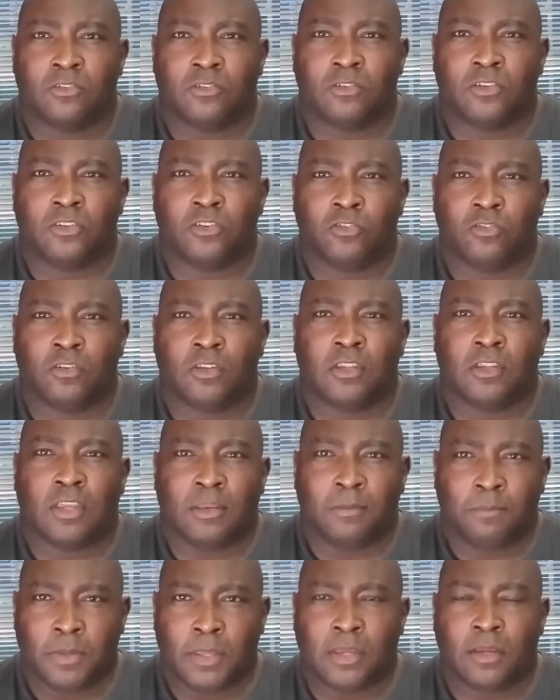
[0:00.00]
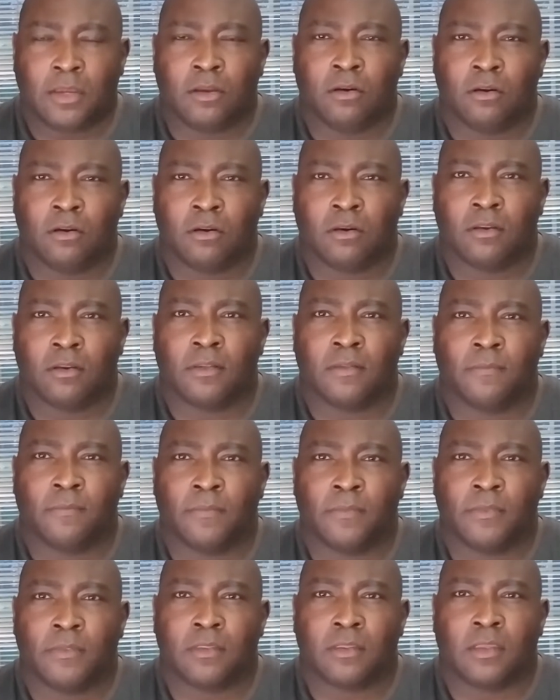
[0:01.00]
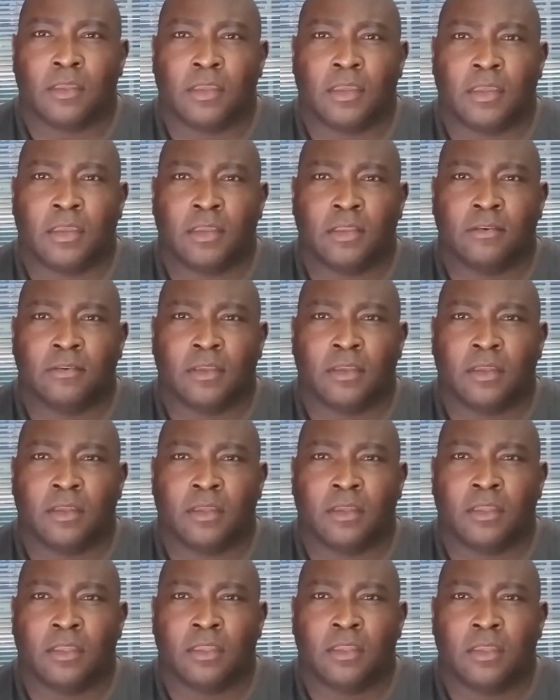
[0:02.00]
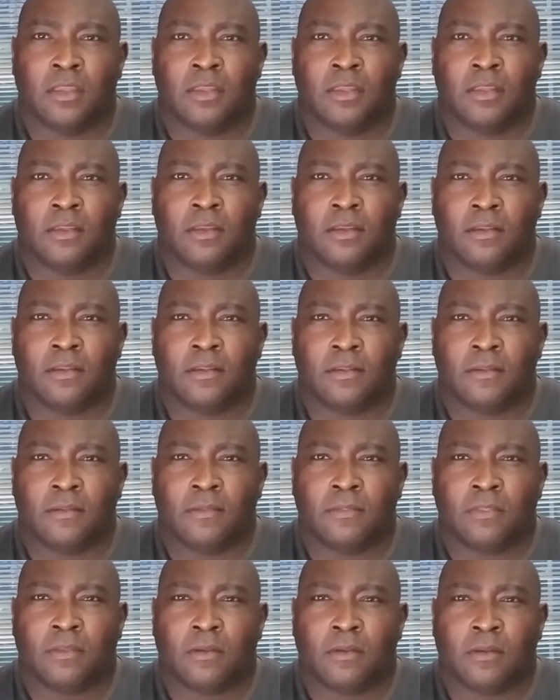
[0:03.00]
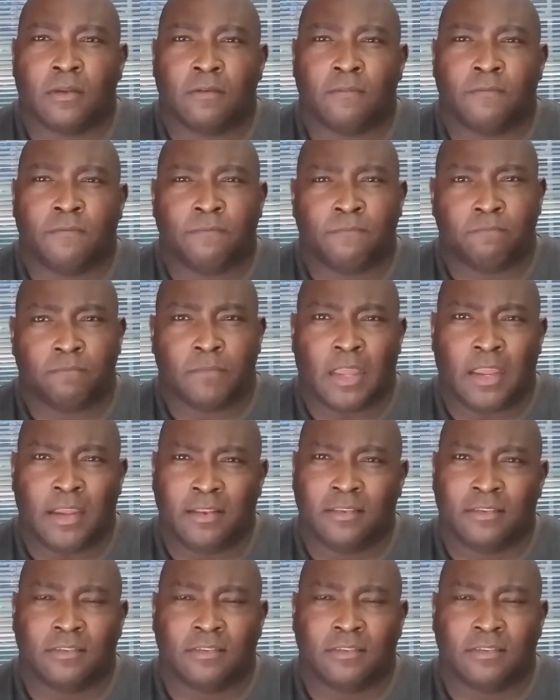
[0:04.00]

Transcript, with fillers: usually get bigger, and uh, the I hate to